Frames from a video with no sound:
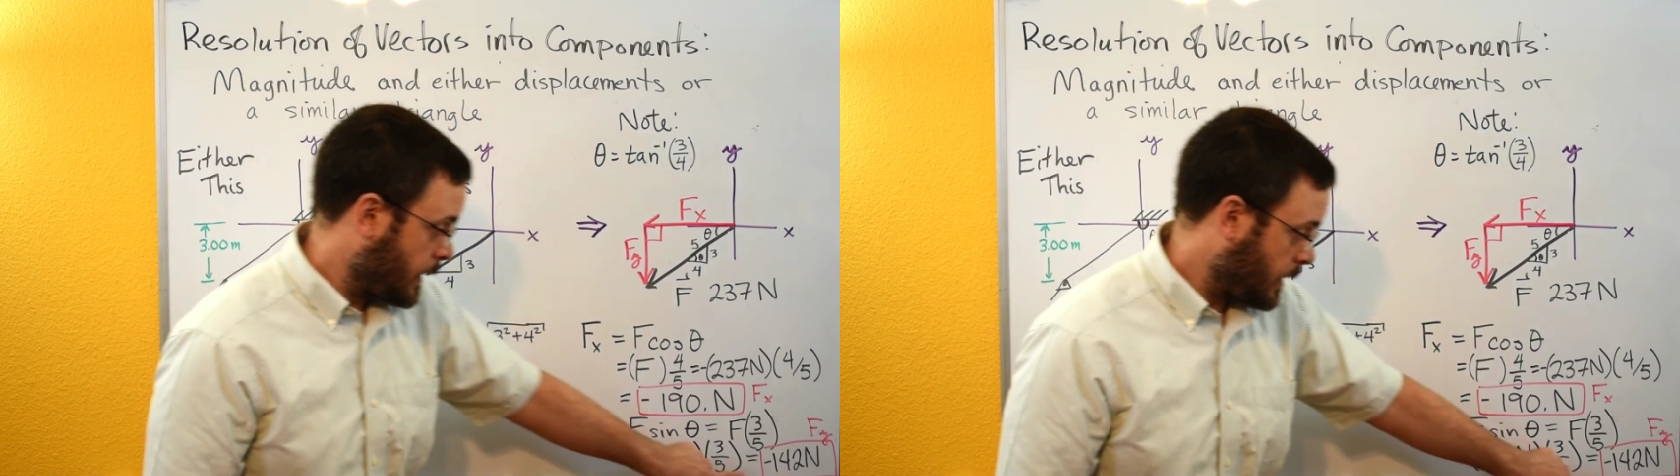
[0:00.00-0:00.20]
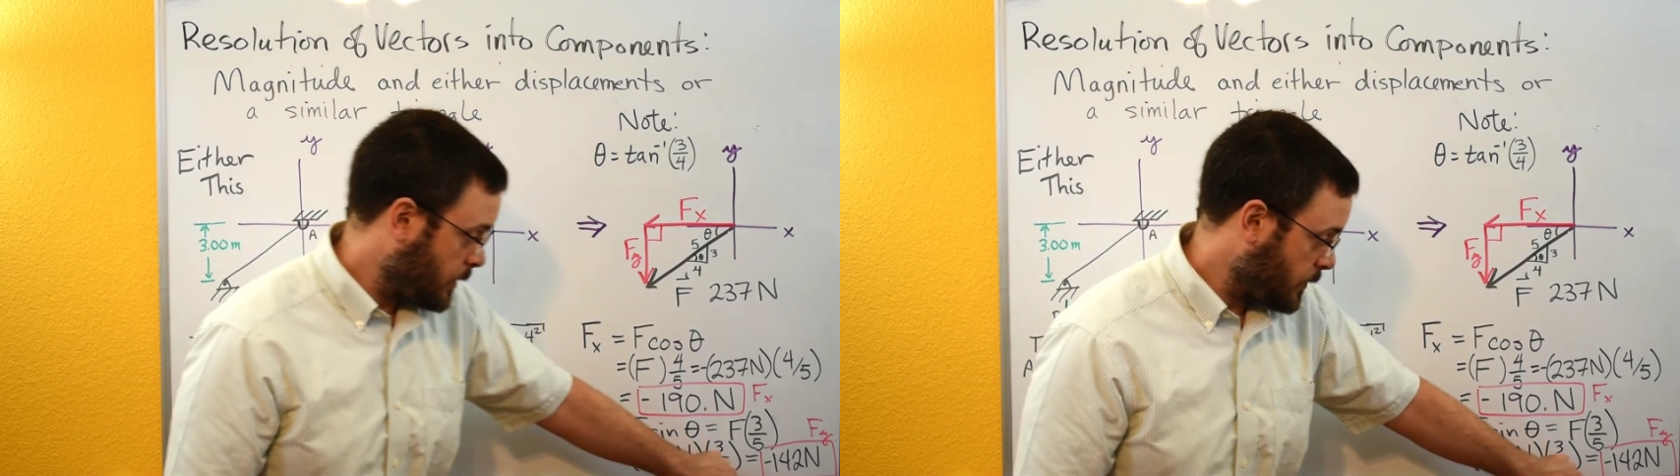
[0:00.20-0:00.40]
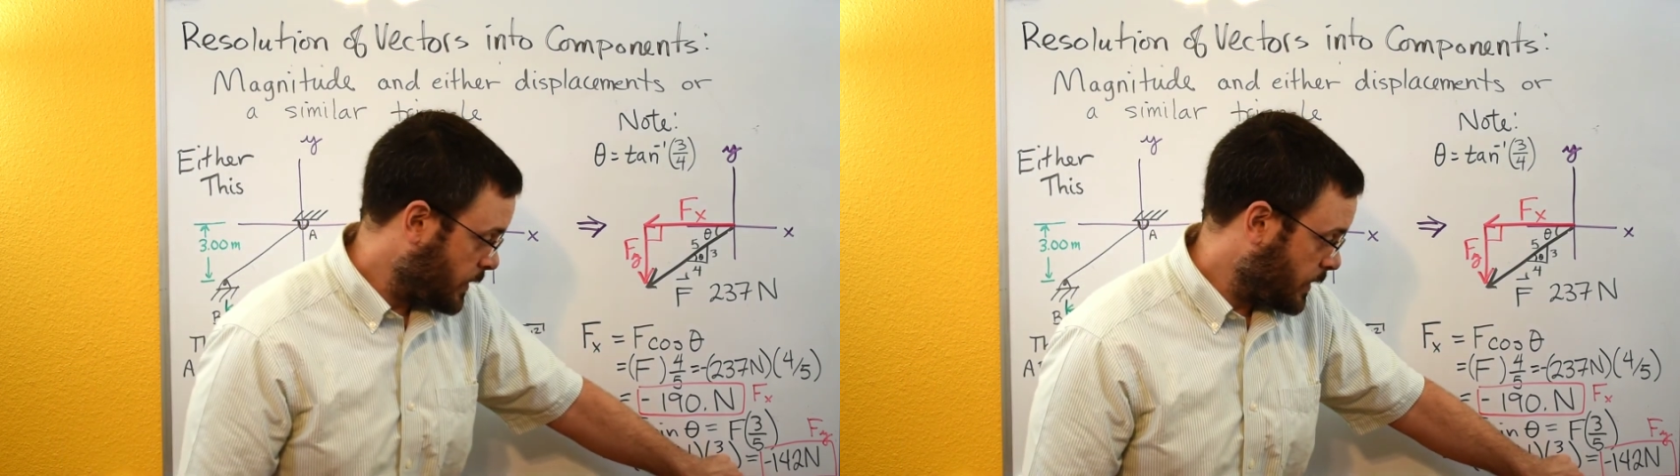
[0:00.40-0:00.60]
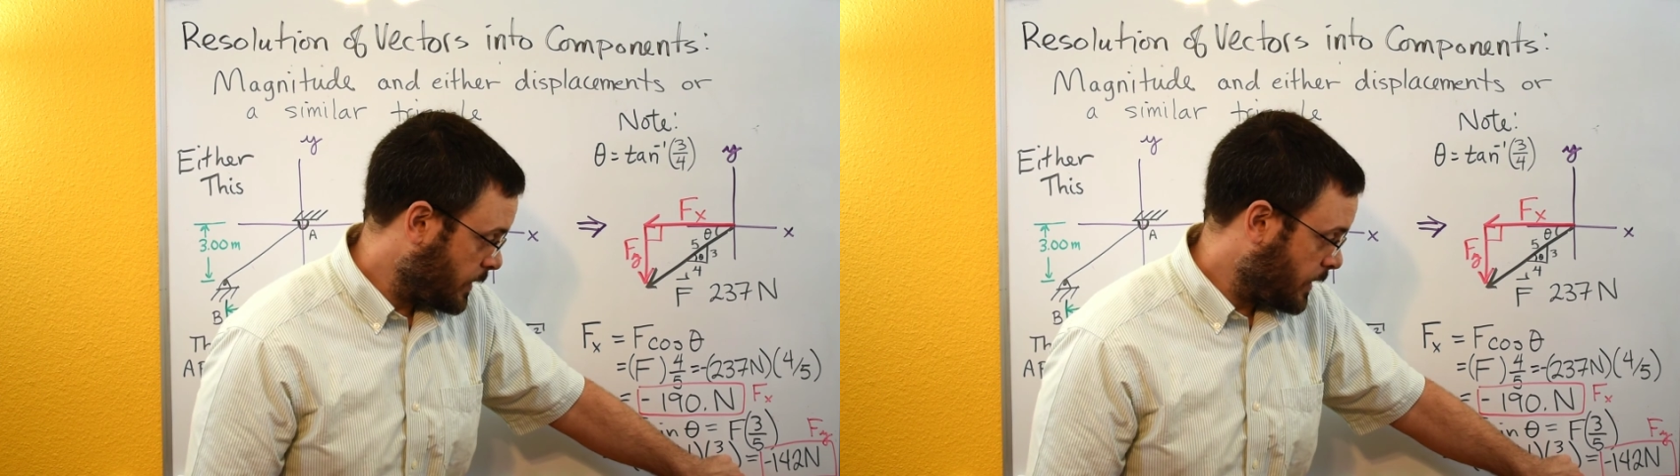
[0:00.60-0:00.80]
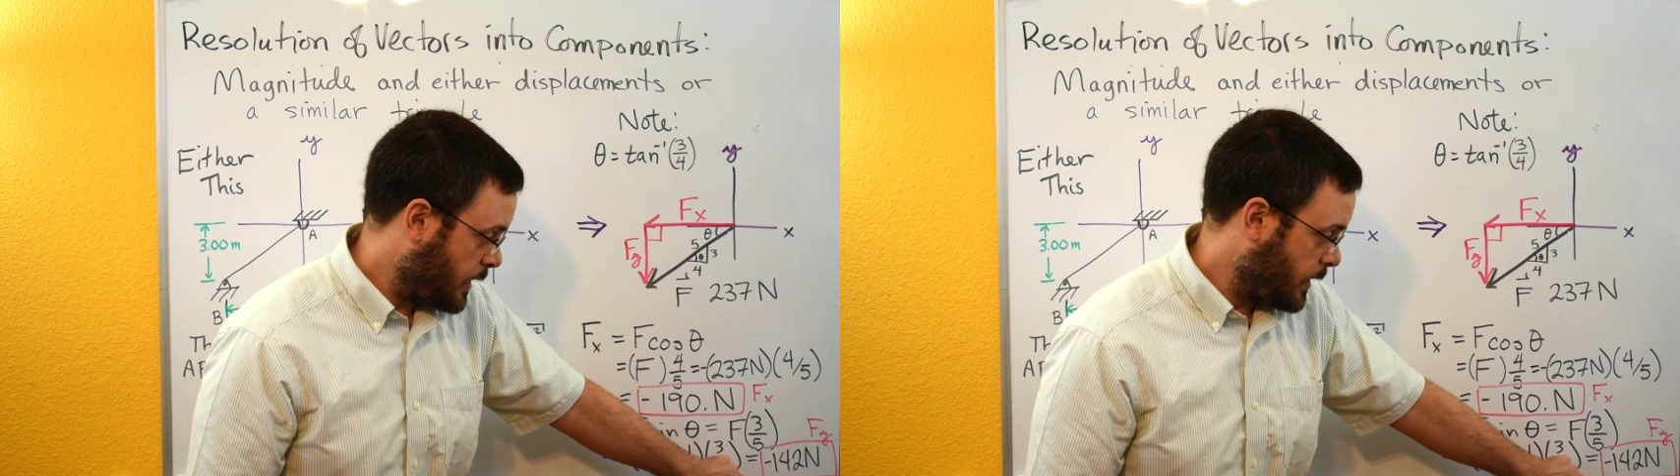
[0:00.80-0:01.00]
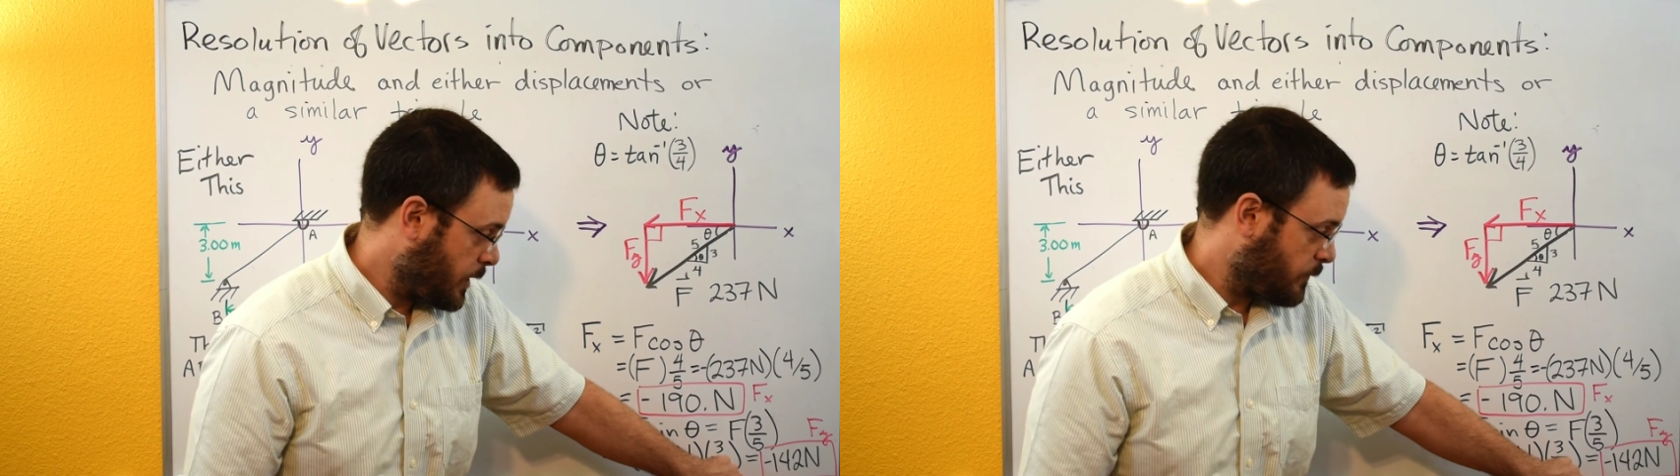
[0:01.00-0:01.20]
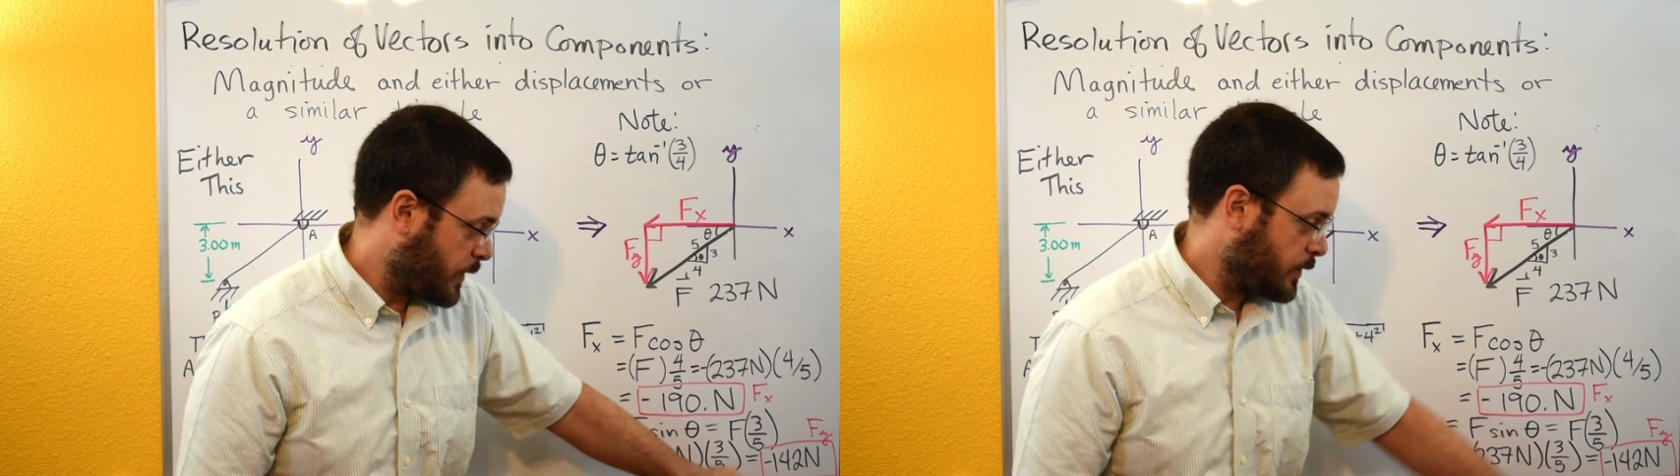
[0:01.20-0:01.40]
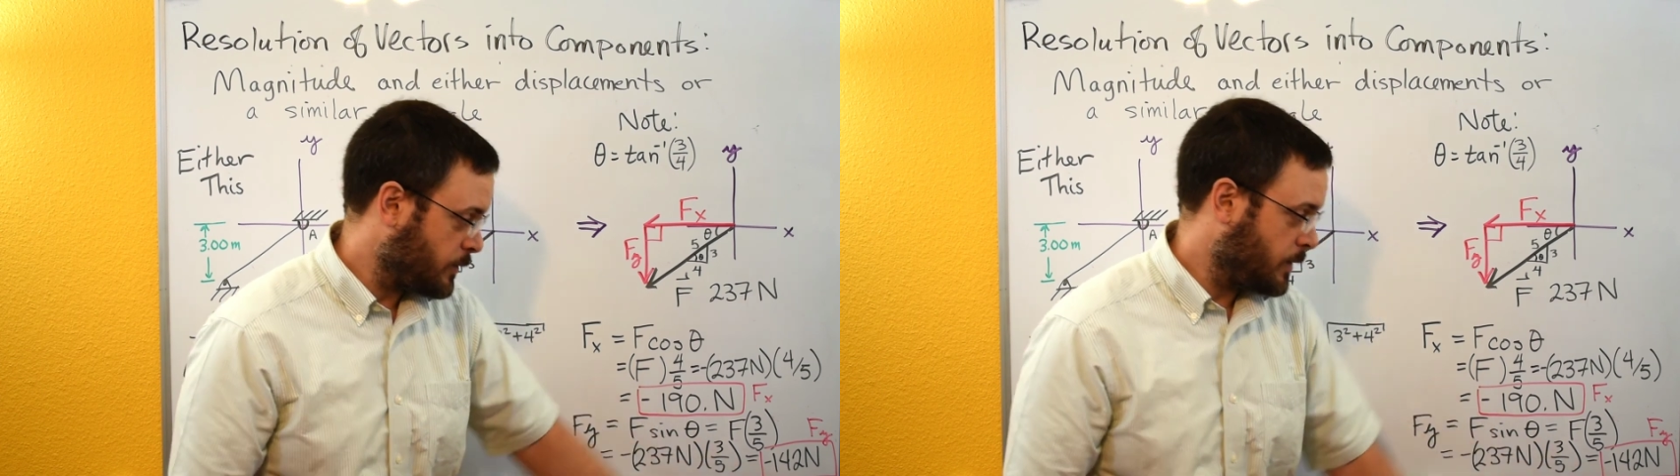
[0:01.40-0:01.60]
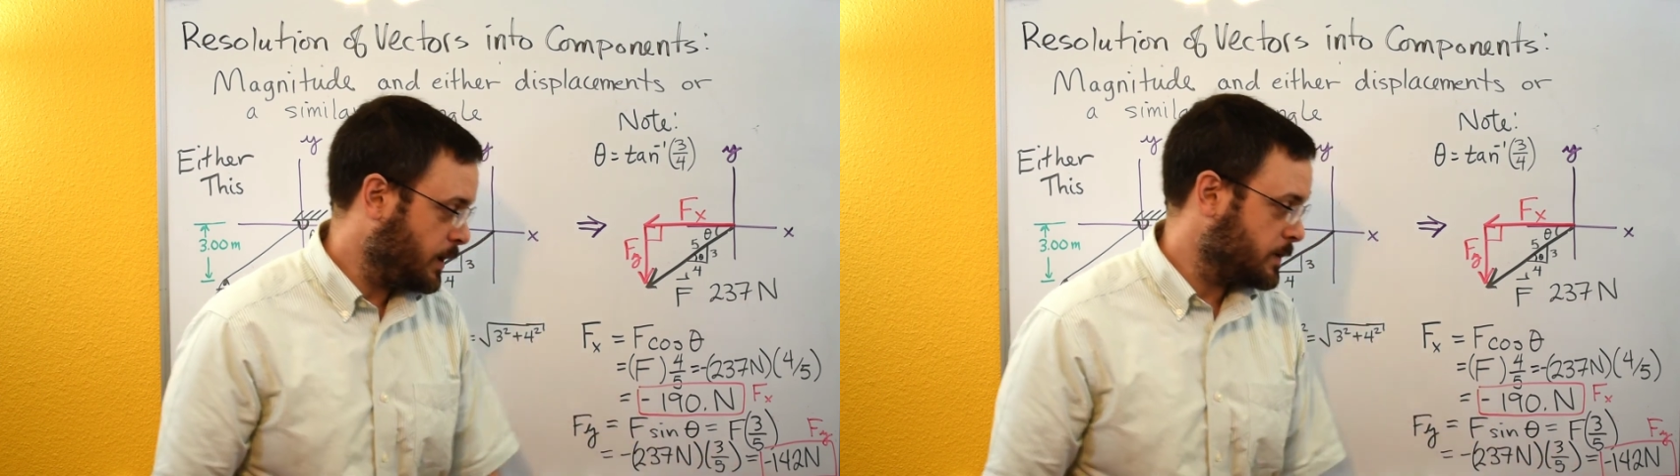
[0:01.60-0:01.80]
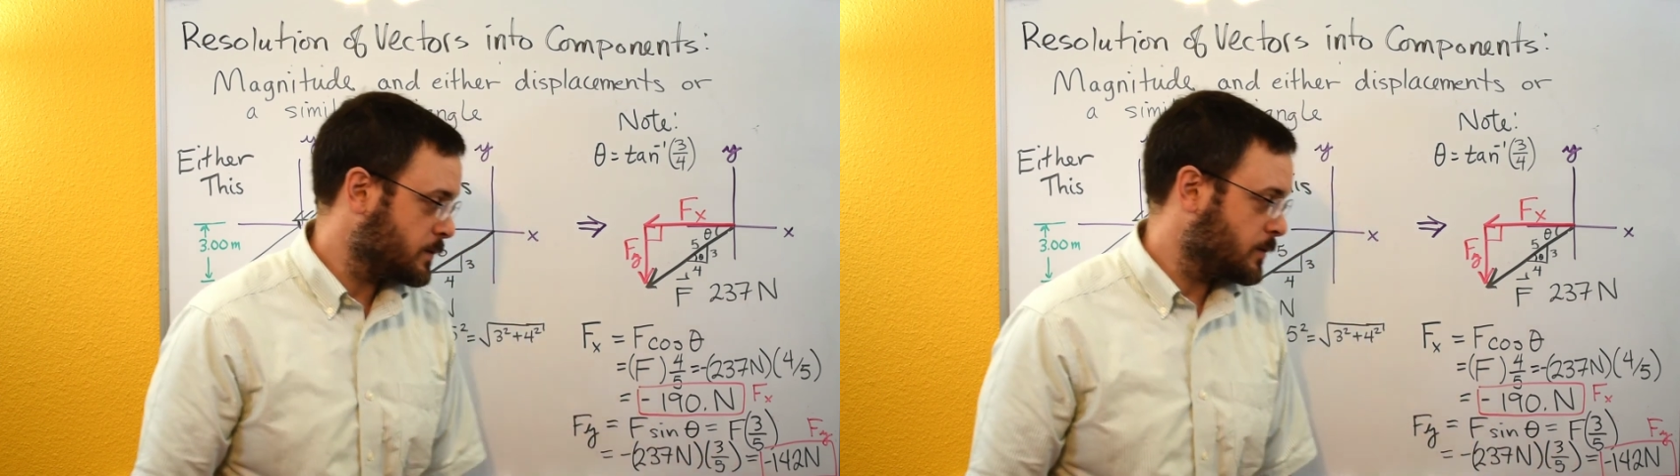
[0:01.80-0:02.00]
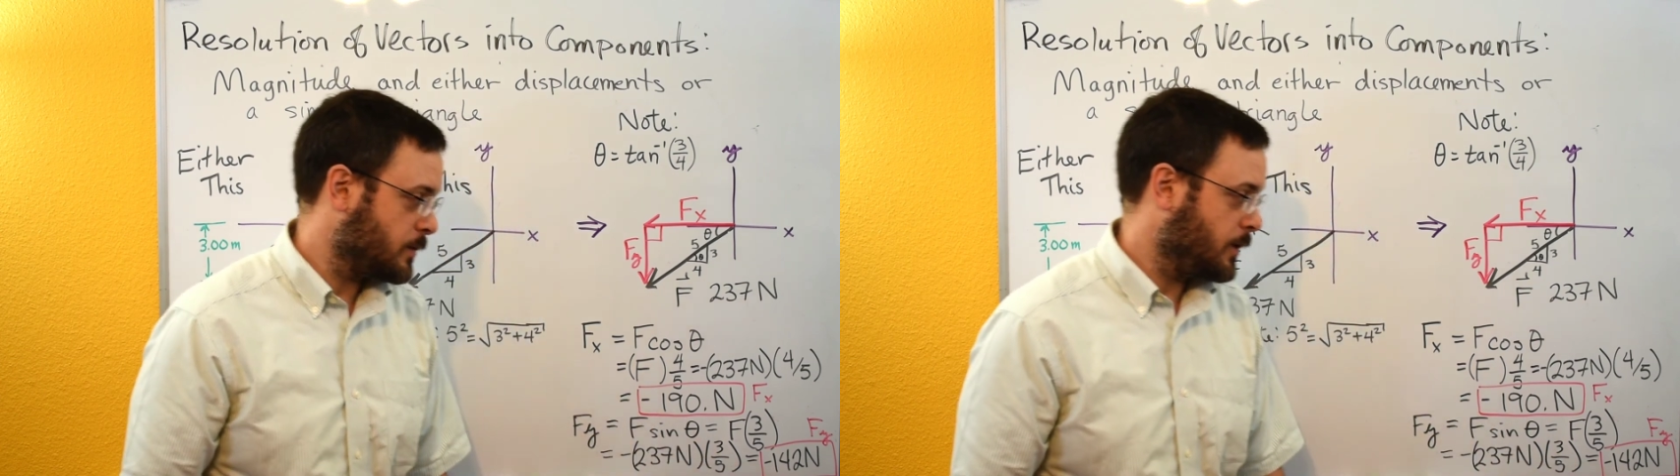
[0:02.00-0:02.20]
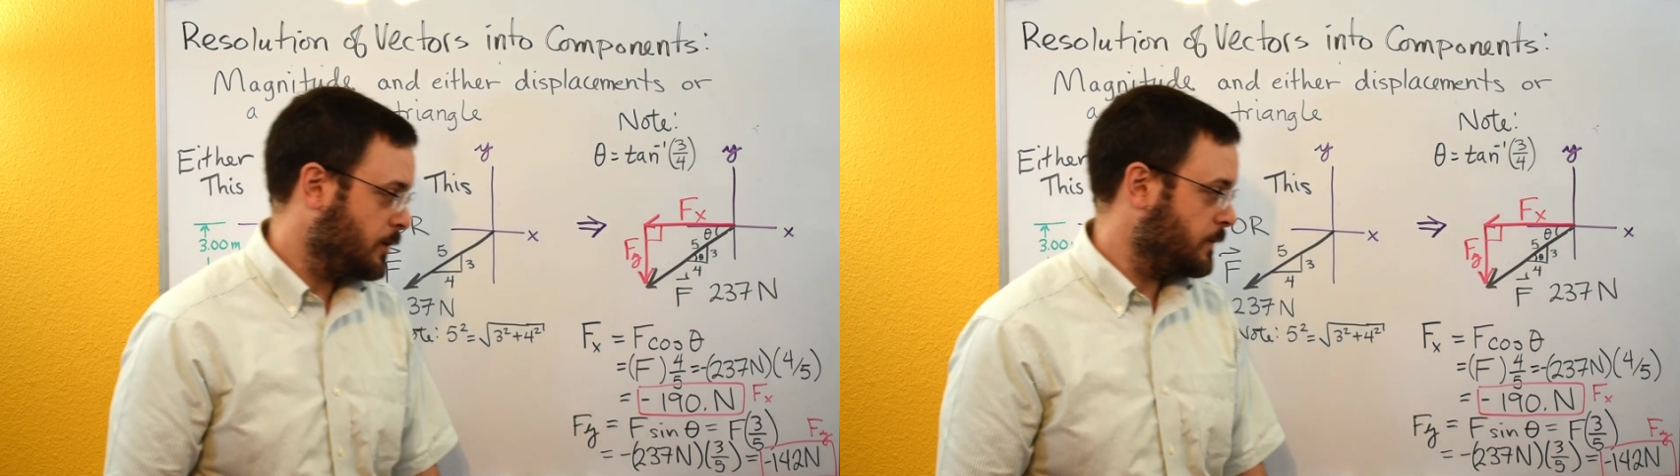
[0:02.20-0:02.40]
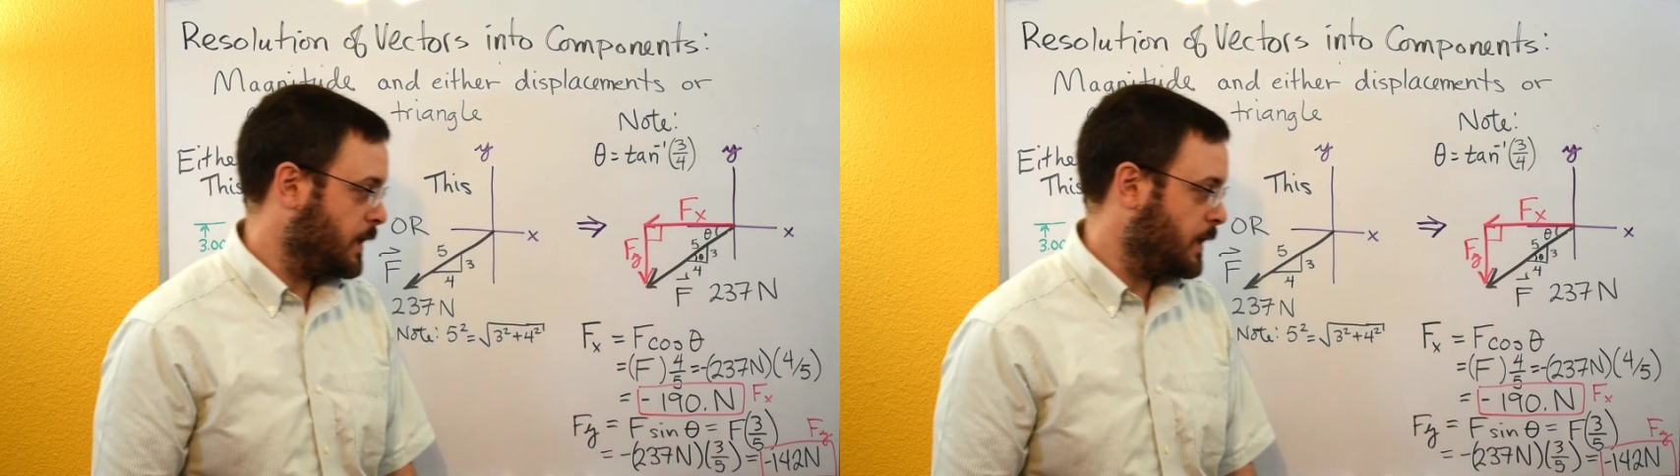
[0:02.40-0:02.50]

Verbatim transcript: and then we get a final answer of